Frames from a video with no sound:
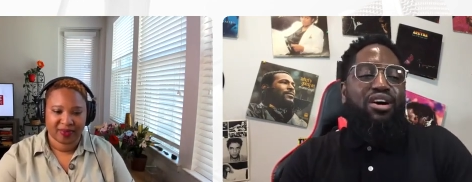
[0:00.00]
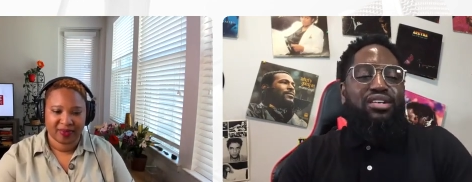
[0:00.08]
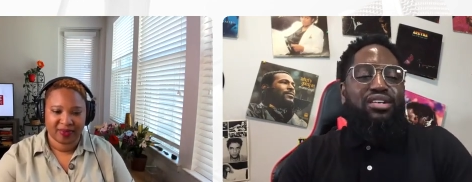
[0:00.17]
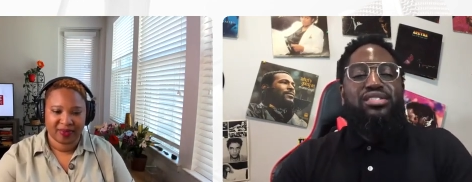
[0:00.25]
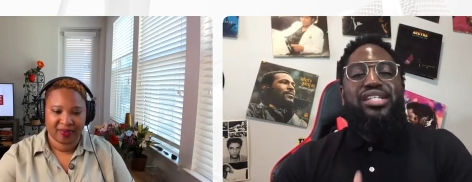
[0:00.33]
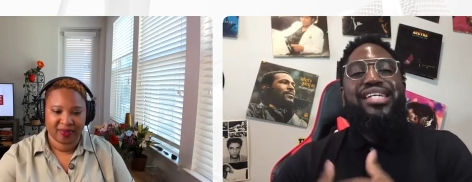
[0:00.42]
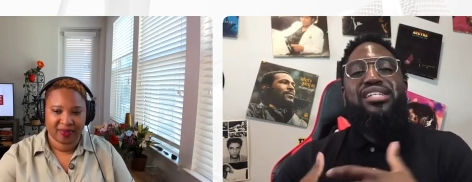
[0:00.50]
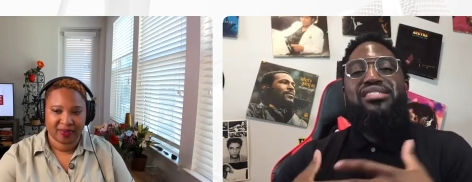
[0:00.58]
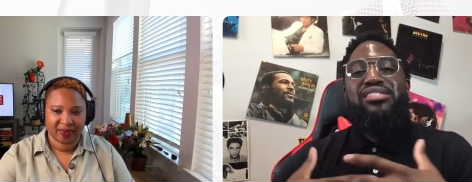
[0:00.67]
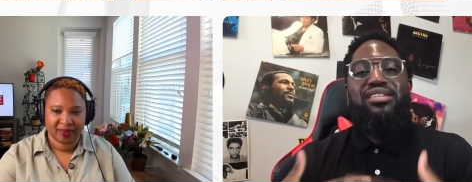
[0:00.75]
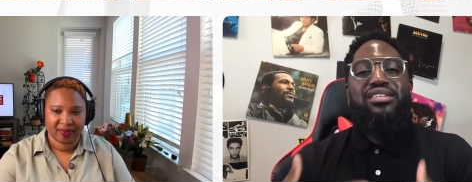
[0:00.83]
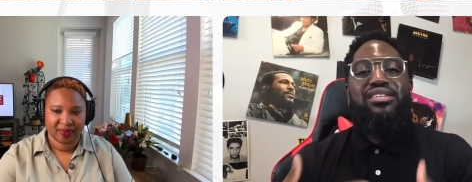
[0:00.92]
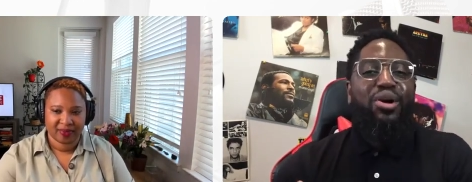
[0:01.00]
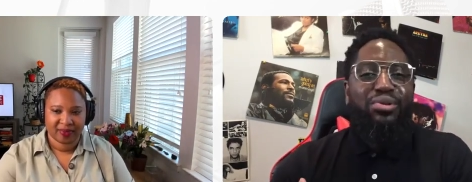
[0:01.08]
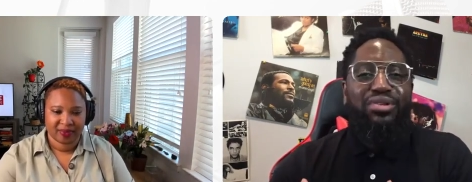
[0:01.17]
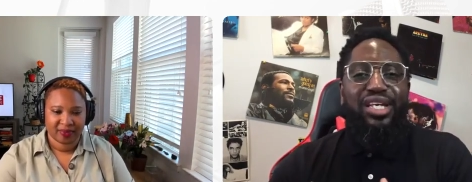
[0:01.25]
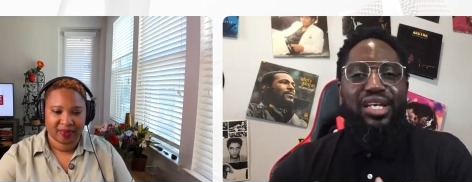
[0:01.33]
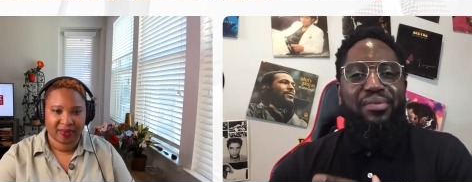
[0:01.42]
Speaker 1: to get to know
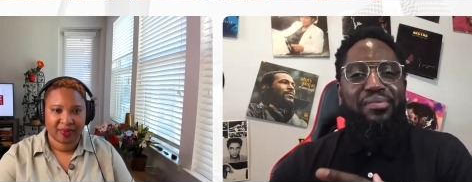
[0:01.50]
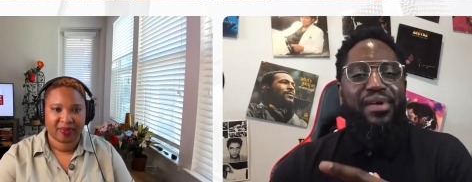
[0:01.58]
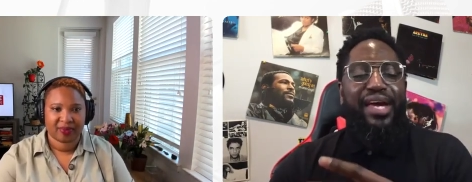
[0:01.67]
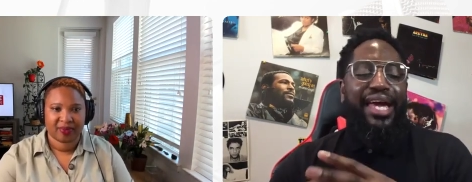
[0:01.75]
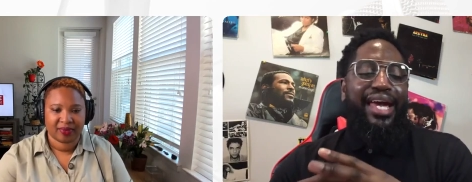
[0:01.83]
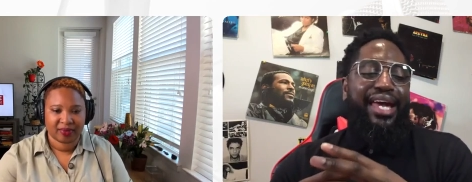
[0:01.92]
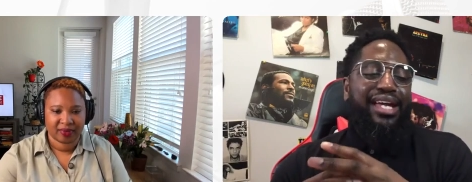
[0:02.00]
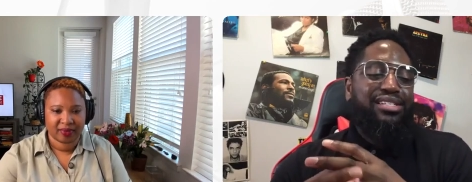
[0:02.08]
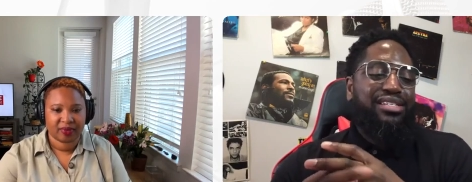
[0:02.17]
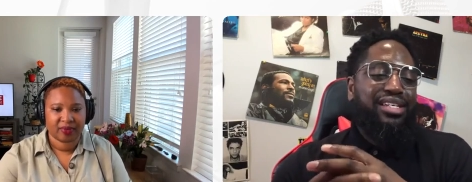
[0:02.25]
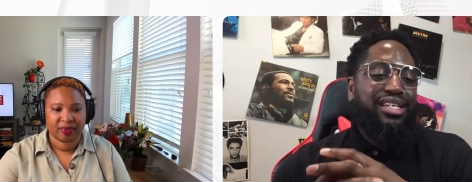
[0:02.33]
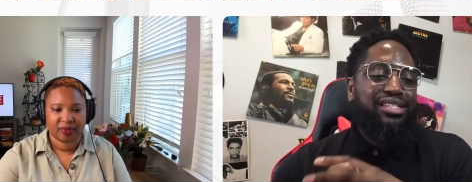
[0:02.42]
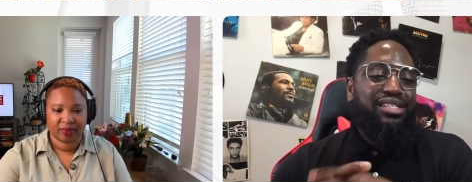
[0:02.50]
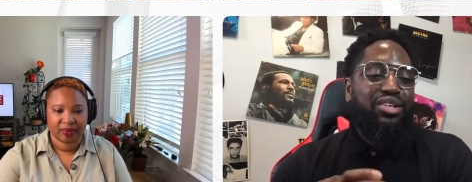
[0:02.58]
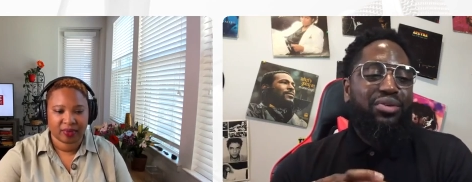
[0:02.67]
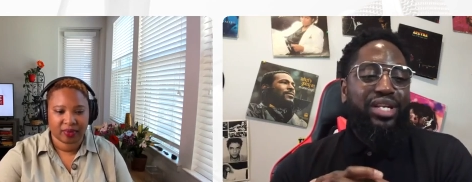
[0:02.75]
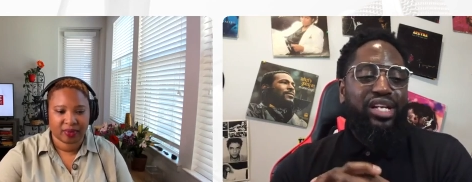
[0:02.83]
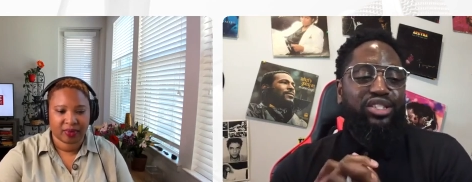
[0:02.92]
them and to get to know their
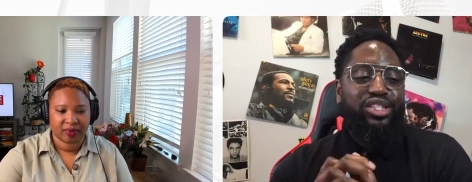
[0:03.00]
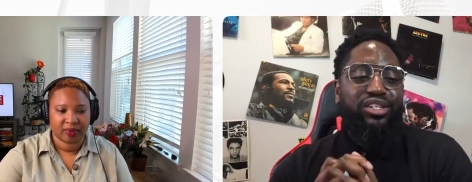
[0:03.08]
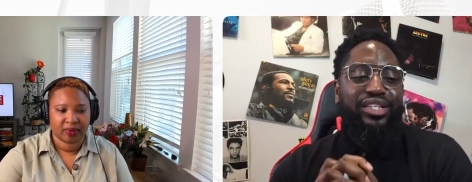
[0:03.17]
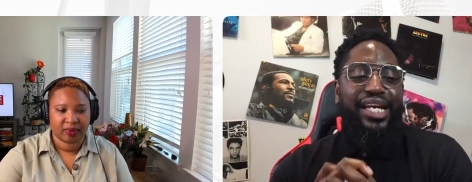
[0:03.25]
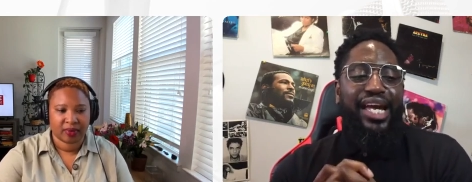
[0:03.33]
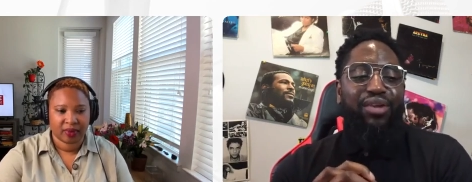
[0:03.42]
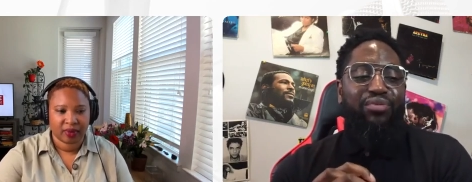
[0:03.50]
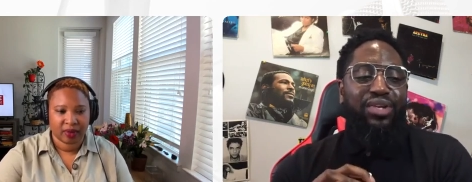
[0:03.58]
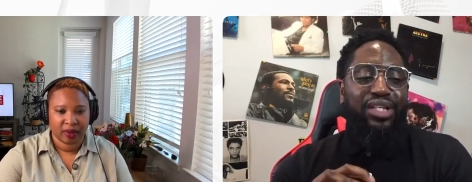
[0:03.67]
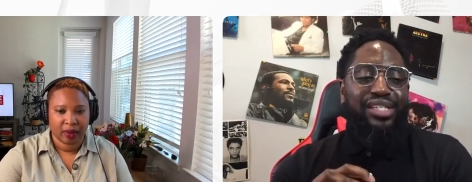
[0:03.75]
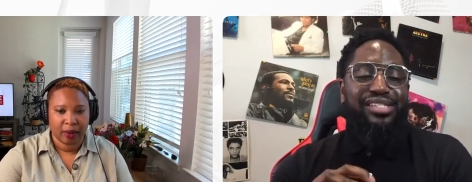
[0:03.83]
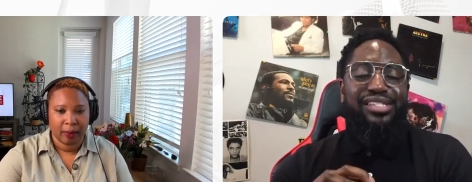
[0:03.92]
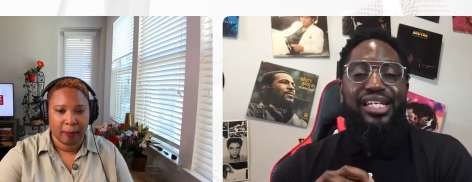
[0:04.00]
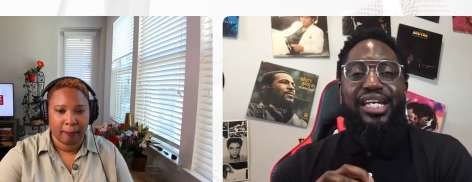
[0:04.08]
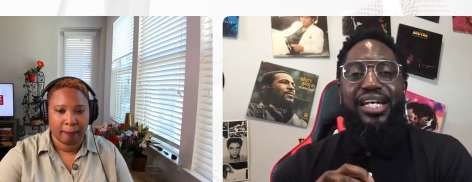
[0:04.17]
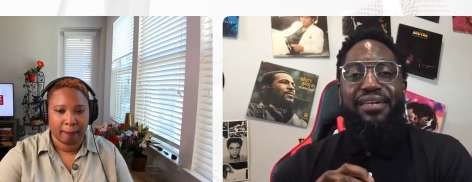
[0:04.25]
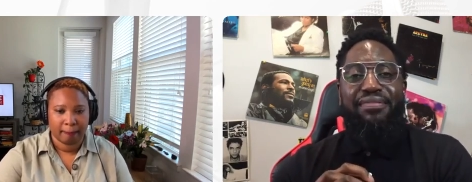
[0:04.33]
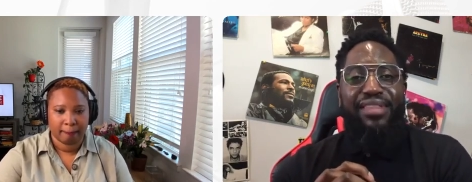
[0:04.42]
journey and really see if
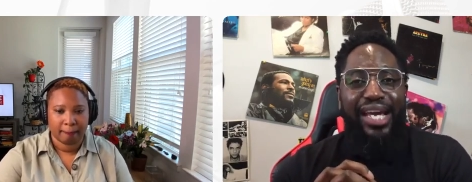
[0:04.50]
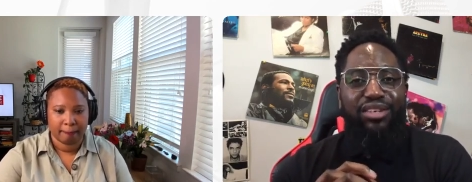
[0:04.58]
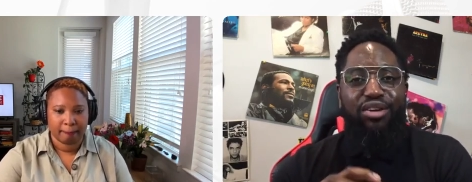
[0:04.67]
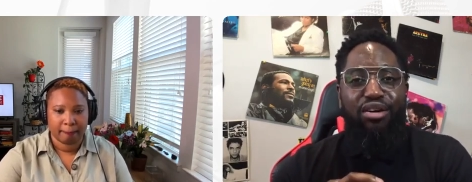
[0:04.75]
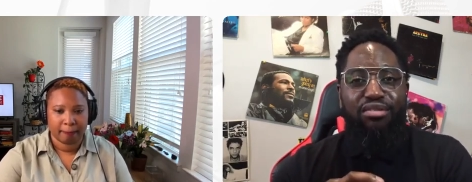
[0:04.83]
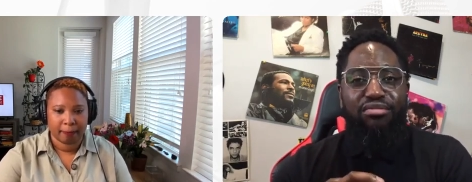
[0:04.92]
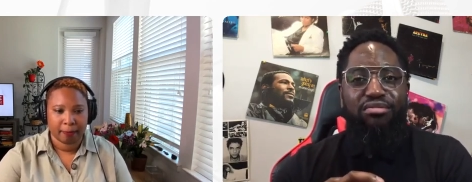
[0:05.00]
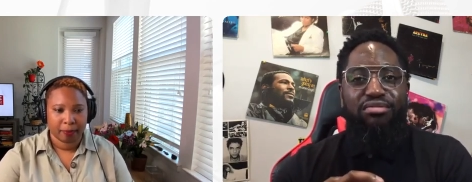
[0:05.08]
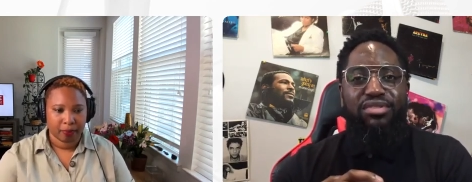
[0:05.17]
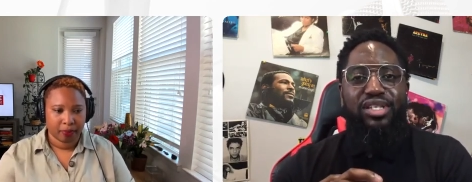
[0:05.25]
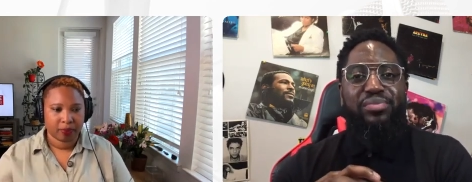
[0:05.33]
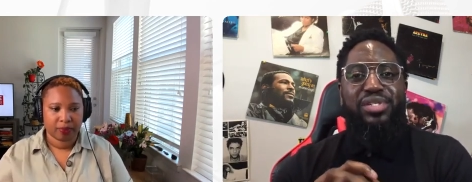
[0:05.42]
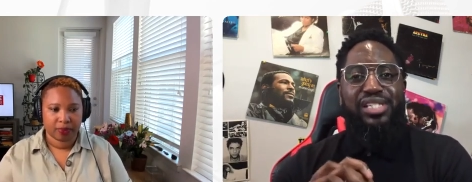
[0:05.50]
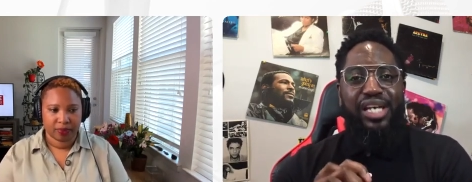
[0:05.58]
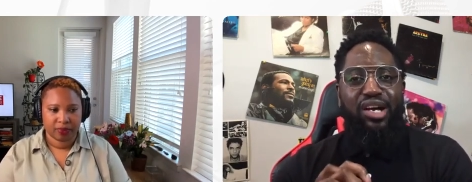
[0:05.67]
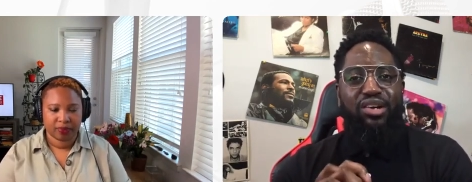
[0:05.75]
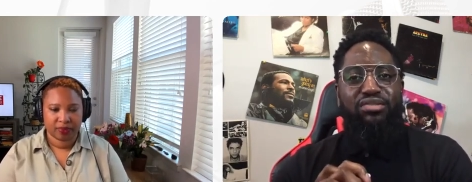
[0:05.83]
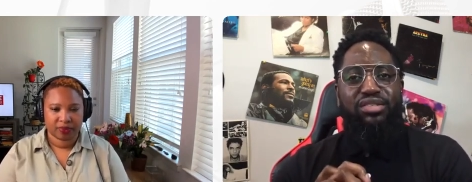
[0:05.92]
they know
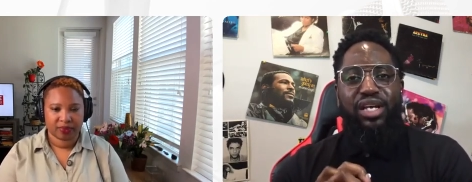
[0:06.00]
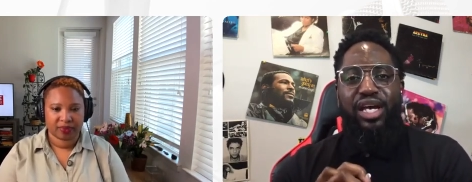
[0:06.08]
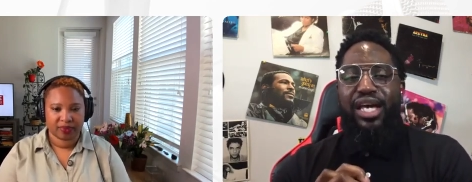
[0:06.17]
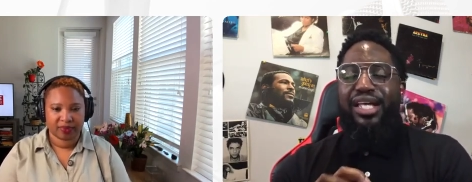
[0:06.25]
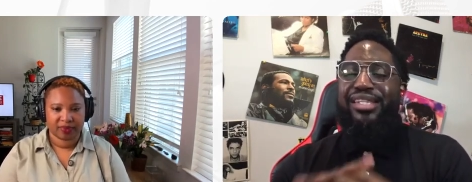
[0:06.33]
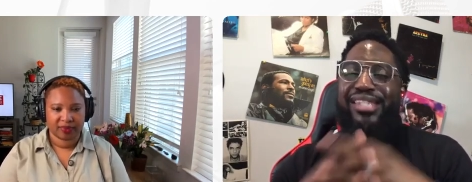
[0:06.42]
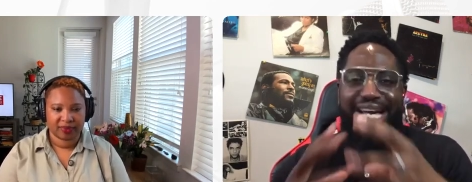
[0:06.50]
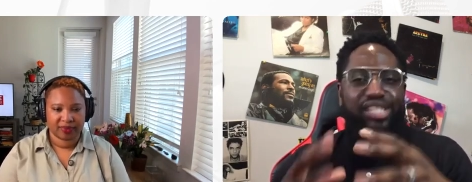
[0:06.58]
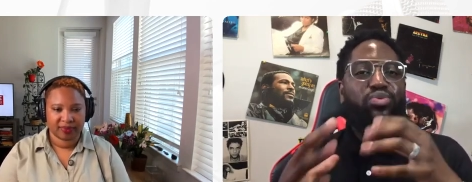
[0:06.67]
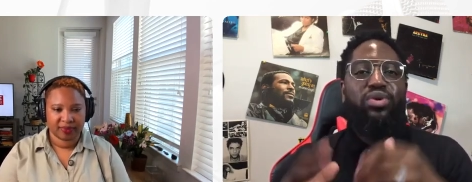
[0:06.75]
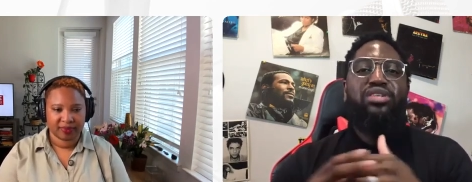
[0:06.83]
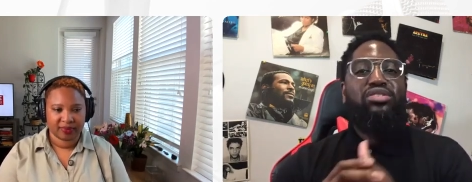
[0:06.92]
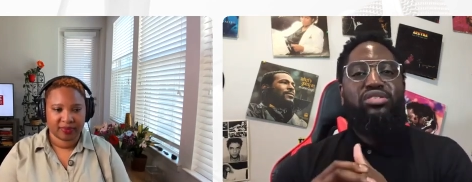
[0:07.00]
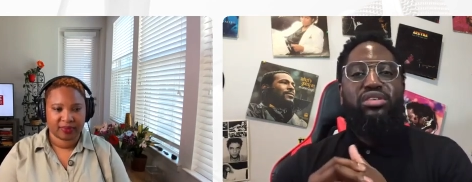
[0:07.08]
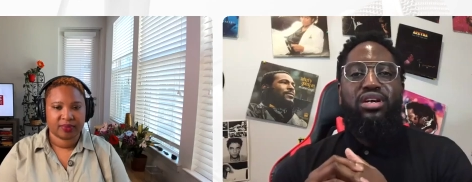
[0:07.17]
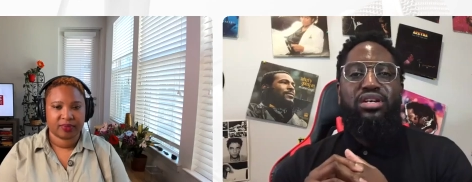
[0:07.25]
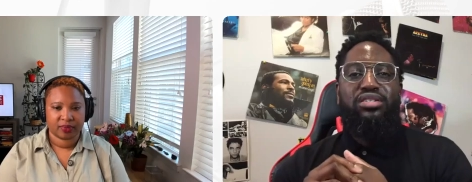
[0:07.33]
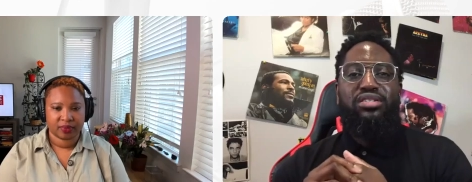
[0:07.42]
themselves, that's where it
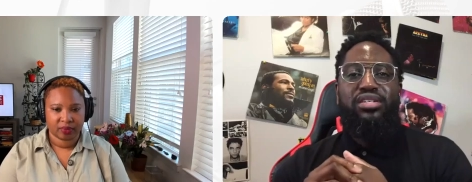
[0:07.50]
starts.